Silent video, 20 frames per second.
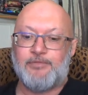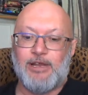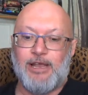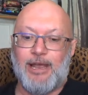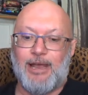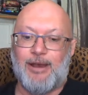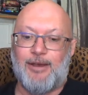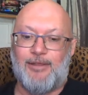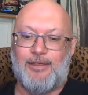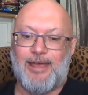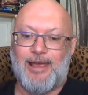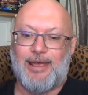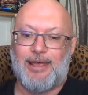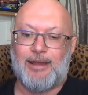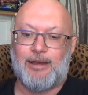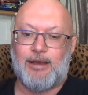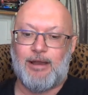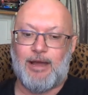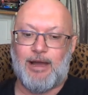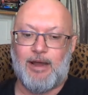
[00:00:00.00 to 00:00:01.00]
And
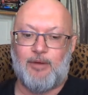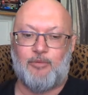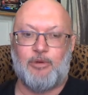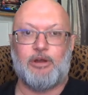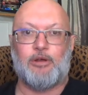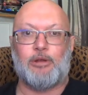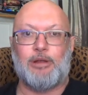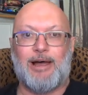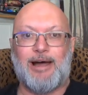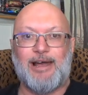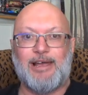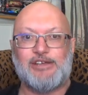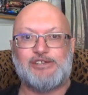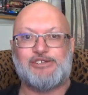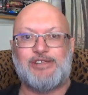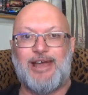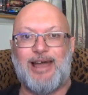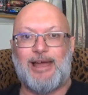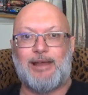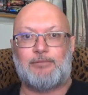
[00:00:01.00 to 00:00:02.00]
then I realized
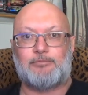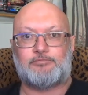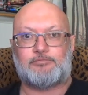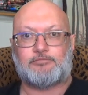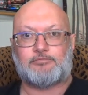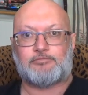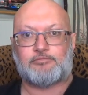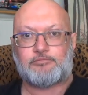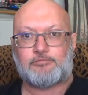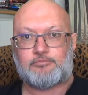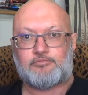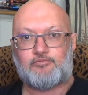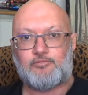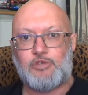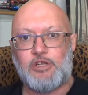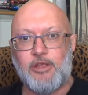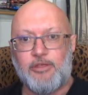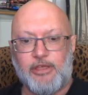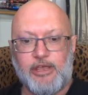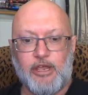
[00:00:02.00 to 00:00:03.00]
that
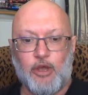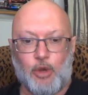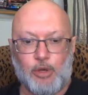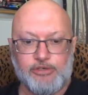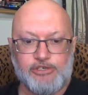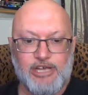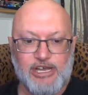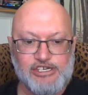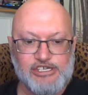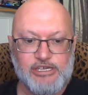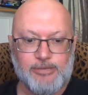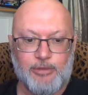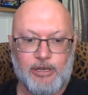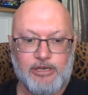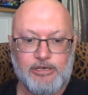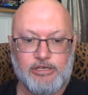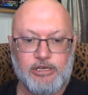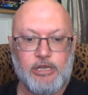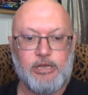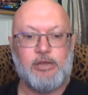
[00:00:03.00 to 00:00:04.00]
the Old
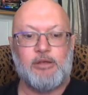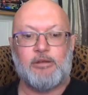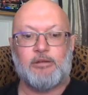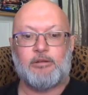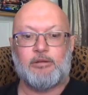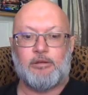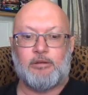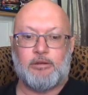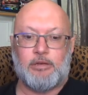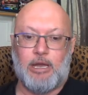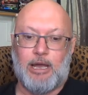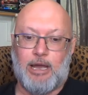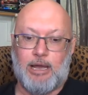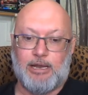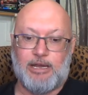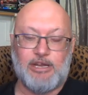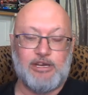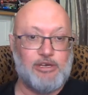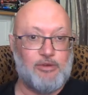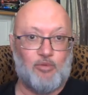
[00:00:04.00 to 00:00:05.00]
Testament
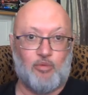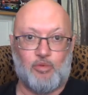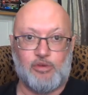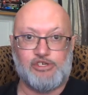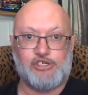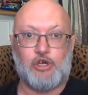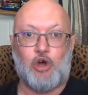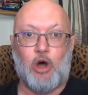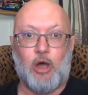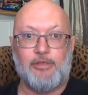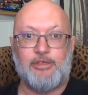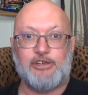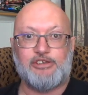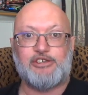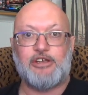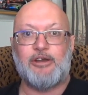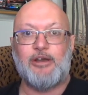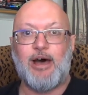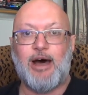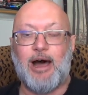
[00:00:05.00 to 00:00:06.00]
was called the
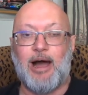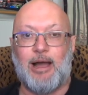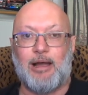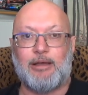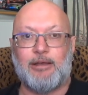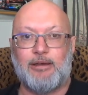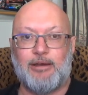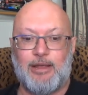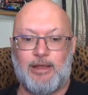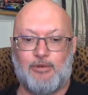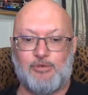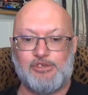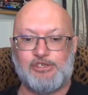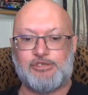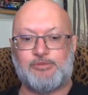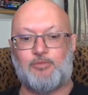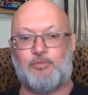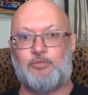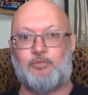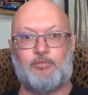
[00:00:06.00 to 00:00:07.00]
Tanakh, and
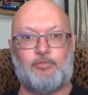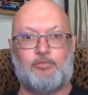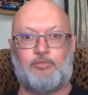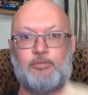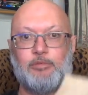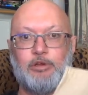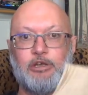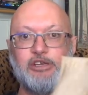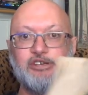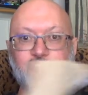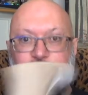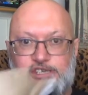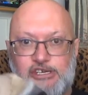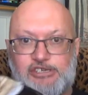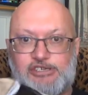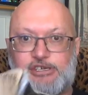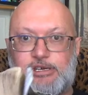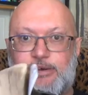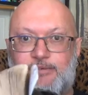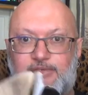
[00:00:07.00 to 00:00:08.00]
that
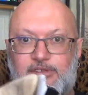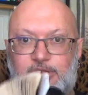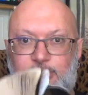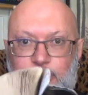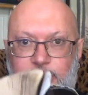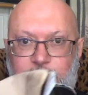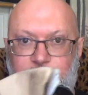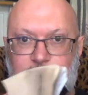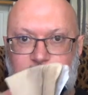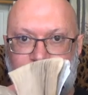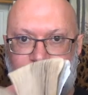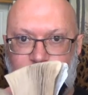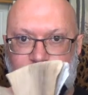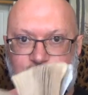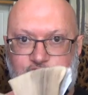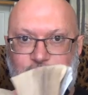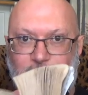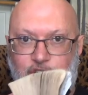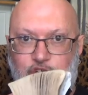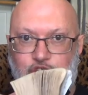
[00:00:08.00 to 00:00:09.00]
consisted of 3 different
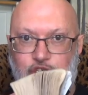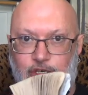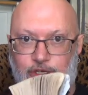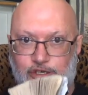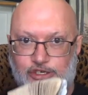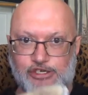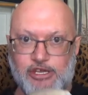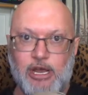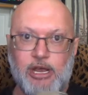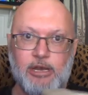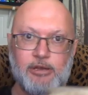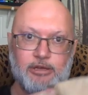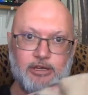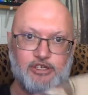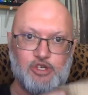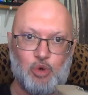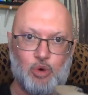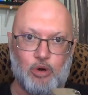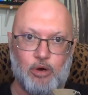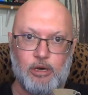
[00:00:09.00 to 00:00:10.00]
sections. The
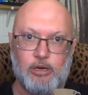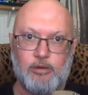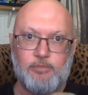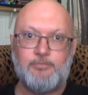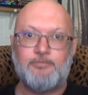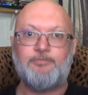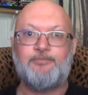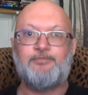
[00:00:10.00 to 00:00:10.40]
Torah,